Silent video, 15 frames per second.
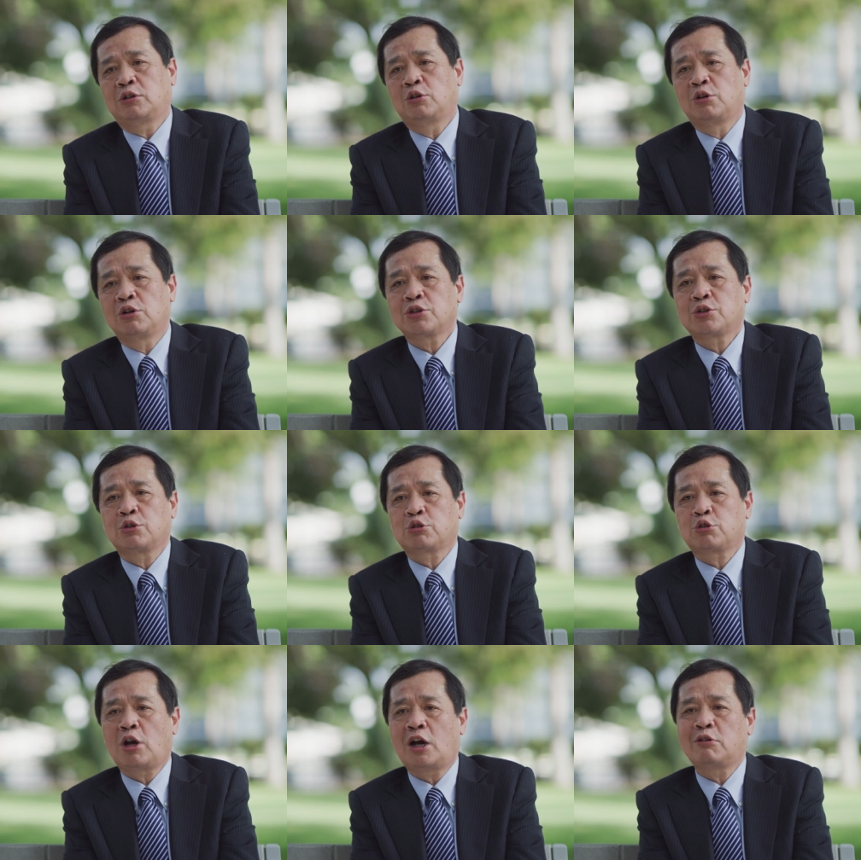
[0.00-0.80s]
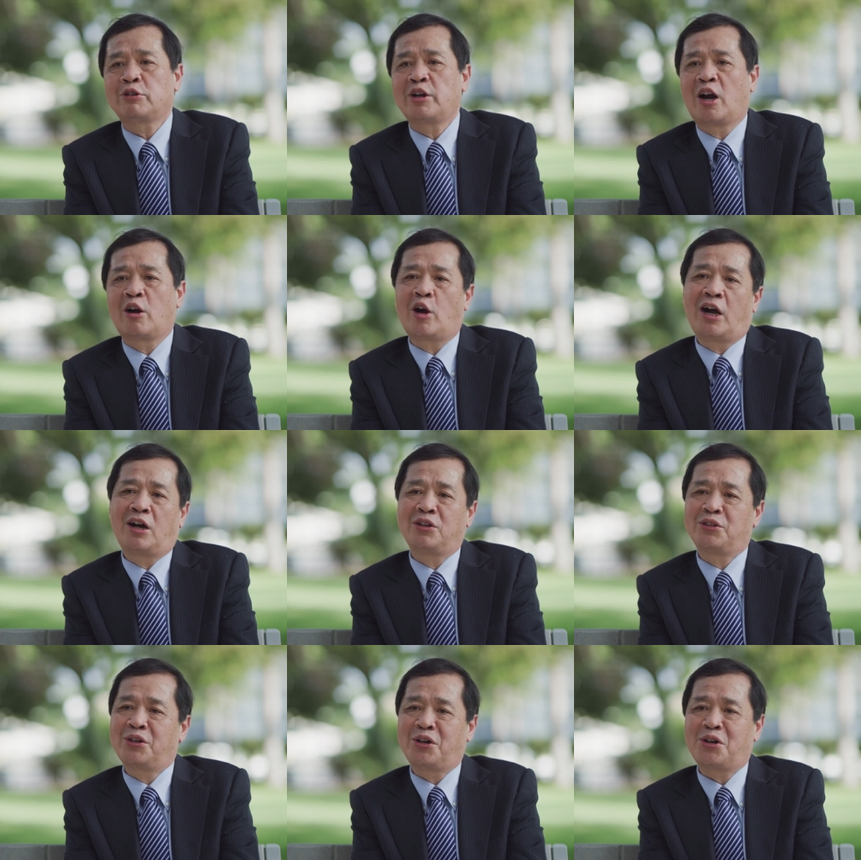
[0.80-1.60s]
also travel
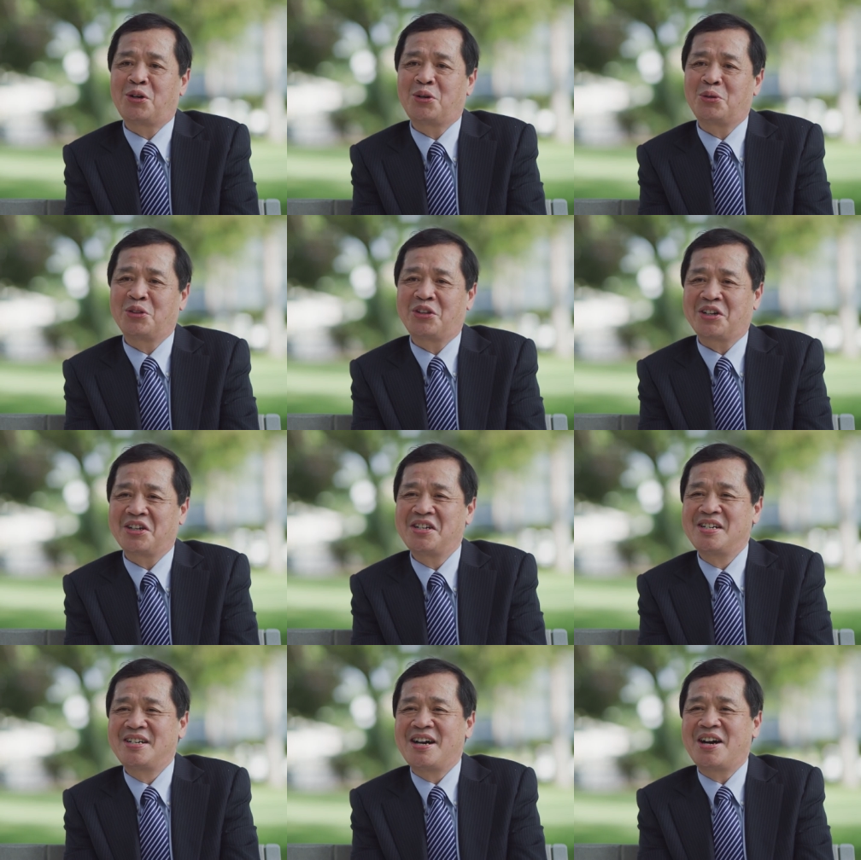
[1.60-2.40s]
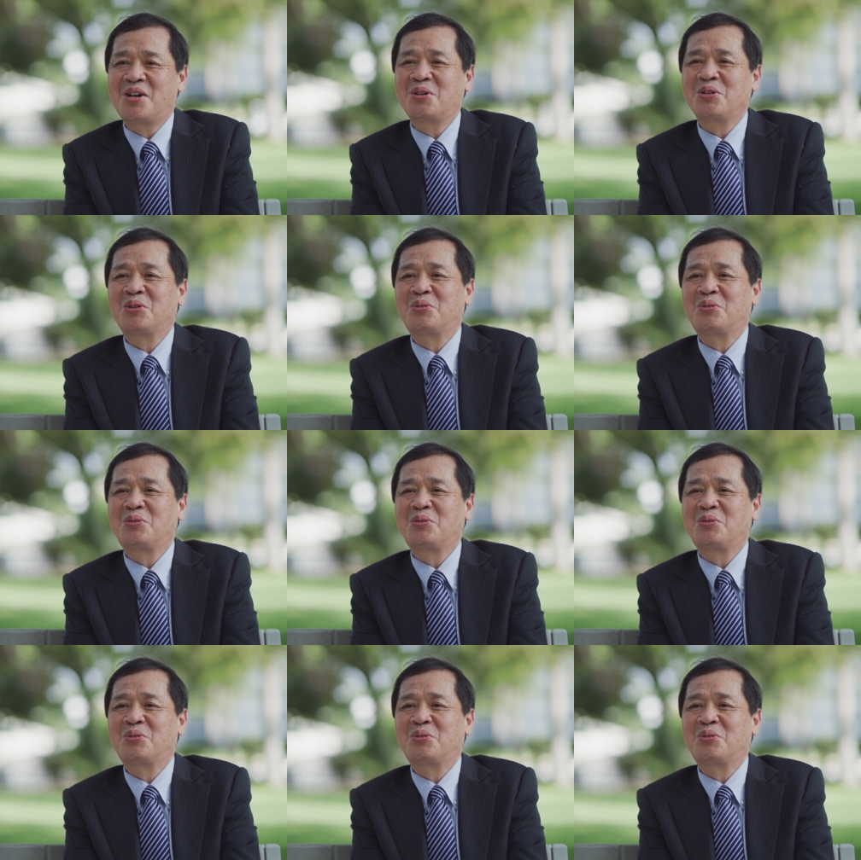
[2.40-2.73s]
around the whole, whole